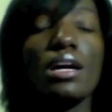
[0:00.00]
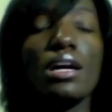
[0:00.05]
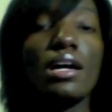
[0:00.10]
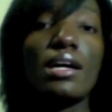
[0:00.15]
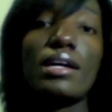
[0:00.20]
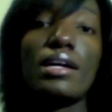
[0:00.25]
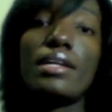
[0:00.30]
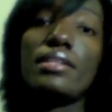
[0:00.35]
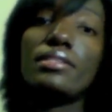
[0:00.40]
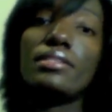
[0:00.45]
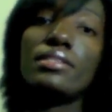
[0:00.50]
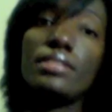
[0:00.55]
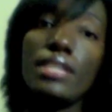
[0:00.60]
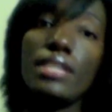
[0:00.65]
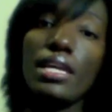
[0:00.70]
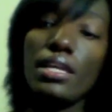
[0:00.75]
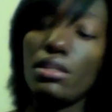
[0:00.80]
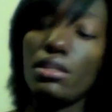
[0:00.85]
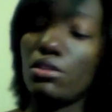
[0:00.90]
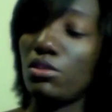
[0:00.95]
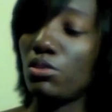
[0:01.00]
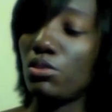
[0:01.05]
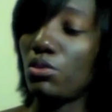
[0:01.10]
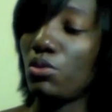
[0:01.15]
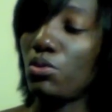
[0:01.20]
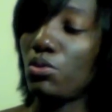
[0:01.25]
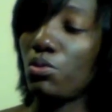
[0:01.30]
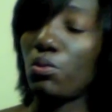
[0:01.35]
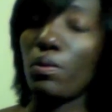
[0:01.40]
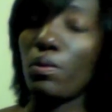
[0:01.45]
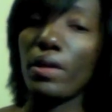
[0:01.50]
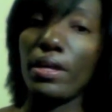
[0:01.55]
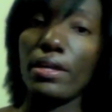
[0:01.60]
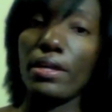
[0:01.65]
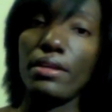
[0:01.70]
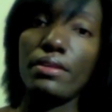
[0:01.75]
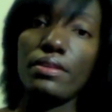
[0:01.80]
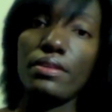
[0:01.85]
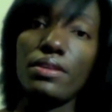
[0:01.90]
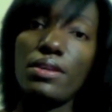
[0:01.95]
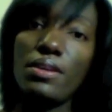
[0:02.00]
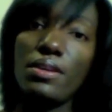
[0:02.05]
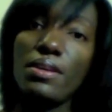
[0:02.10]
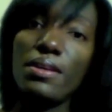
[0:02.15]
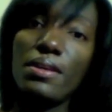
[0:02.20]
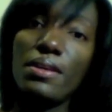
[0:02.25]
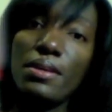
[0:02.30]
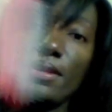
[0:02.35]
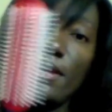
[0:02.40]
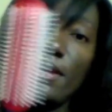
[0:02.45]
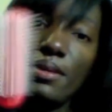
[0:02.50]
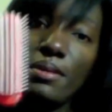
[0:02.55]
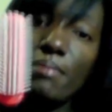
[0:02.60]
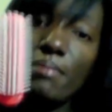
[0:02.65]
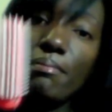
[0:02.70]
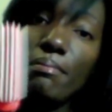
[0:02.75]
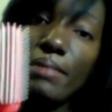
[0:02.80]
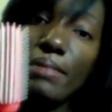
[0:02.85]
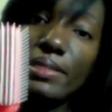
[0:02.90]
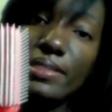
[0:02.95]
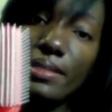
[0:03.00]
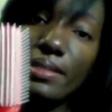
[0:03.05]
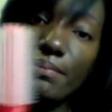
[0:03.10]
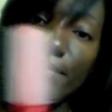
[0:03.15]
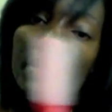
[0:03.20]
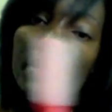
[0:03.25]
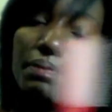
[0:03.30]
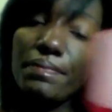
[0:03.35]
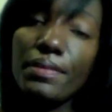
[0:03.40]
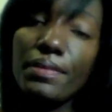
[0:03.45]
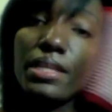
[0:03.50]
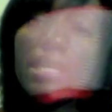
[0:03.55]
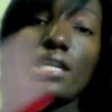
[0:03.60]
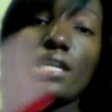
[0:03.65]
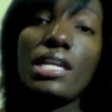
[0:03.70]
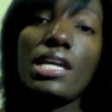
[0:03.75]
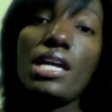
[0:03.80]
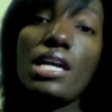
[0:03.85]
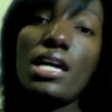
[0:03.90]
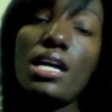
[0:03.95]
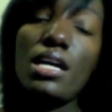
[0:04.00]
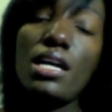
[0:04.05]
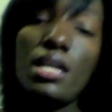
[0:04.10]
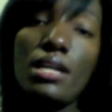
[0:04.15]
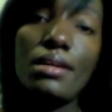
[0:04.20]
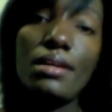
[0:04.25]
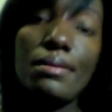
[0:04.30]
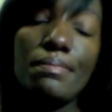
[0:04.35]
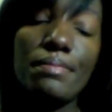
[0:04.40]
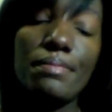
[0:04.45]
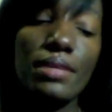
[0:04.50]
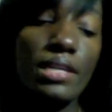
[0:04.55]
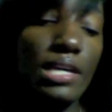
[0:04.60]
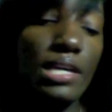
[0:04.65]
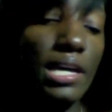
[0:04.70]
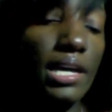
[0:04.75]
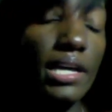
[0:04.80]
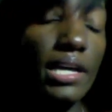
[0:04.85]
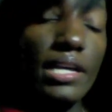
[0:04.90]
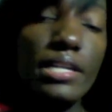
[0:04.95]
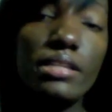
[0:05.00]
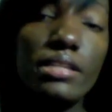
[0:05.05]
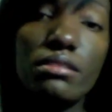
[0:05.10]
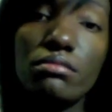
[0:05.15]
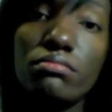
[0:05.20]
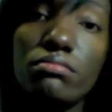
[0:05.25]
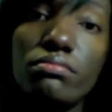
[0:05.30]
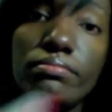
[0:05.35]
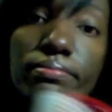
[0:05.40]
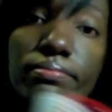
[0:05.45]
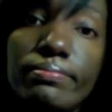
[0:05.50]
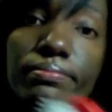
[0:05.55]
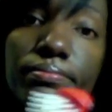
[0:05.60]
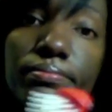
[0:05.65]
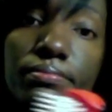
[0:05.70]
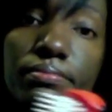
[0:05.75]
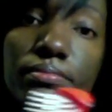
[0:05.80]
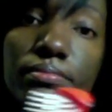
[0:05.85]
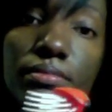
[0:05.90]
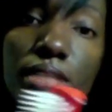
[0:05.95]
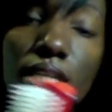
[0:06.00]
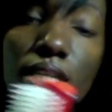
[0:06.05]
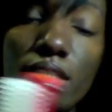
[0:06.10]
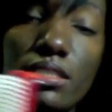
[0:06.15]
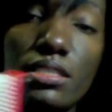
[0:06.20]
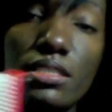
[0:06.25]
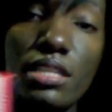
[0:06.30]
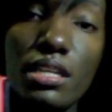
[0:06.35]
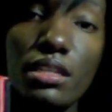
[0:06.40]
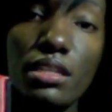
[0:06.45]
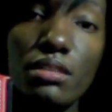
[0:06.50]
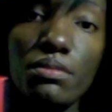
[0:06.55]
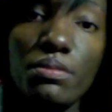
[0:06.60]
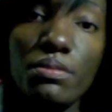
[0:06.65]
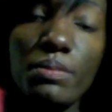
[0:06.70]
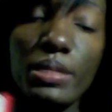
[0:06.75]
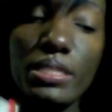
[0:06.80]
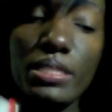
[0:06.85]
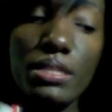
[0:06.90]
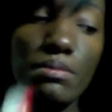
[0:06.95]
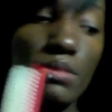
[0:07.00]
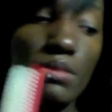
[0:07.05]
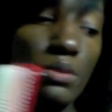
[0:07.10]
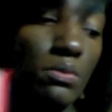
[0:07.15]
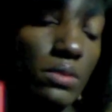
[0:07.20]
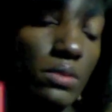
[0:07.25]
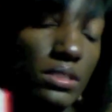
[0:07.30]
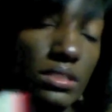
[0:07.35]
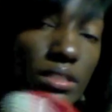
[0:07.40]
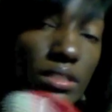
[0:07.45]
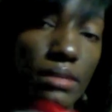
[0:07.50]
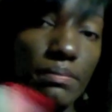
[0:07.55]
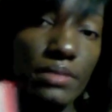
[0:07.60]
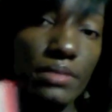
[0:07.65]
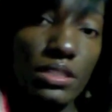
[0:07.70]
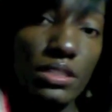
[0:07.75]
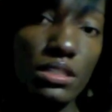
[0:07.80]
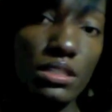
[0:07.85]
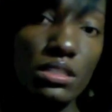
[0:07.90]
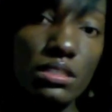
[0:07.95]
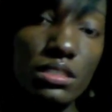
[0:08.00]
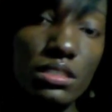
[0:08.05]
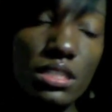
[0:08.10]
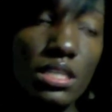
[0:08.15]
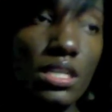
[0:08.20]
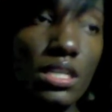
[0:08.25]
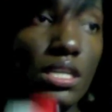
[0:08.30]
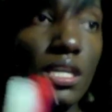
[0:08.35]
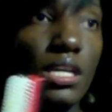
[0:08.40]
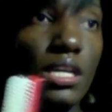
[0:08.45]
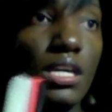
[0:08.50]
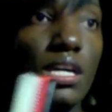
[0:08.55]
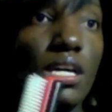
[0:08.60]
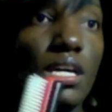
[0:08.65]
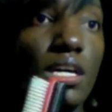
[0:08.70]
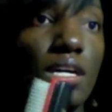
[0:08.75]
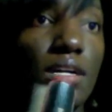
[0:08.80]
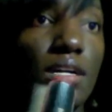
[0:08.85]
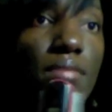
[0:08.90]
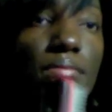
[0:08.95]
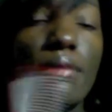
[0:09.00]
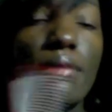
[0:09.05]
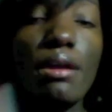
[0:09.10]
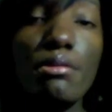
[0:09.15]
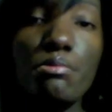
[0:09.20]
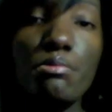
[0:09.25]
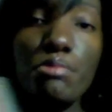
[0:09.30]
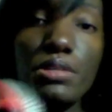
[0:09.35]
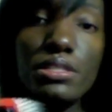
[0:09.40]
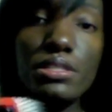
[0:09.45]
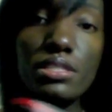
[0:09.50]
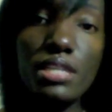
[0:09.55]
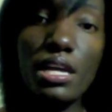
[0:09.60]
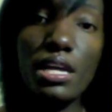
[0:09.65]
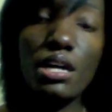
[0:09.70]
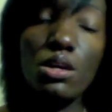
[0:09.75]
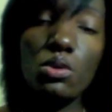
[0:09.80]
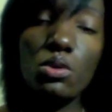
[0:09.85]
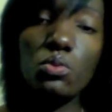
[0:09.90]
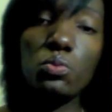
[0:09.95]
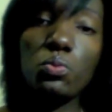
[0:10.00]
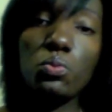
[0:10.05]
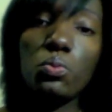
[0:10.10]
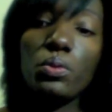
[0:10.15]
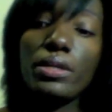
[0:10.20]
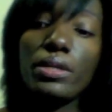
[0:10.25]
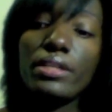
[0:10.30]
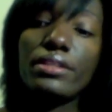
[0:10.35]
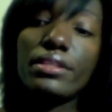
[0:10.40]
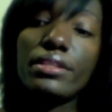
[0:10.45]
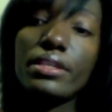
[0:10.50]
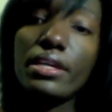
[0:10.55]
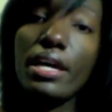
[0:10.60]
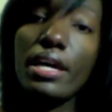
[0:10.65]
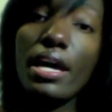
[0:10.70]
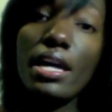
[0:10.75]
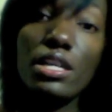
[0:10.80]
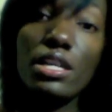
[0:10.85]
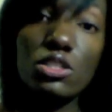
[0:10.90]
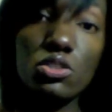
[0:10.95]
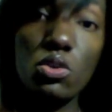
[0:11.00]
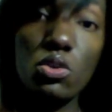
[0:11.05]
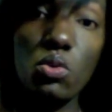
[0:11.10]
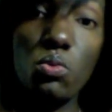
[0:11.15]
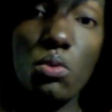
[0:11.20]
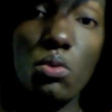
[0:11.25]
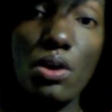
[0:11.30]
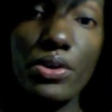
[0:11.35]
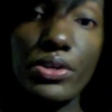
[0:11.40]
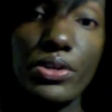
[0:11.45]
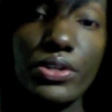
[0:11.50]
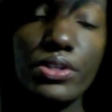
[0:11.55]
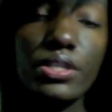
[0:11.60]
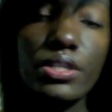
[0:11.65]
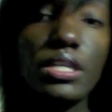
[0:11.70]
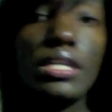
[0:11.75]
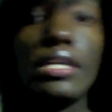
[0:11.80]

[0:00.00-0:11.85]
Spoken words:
I detangle with my Denman. I like detangling with my Denman once I'm done. I rinse out with ice cold water,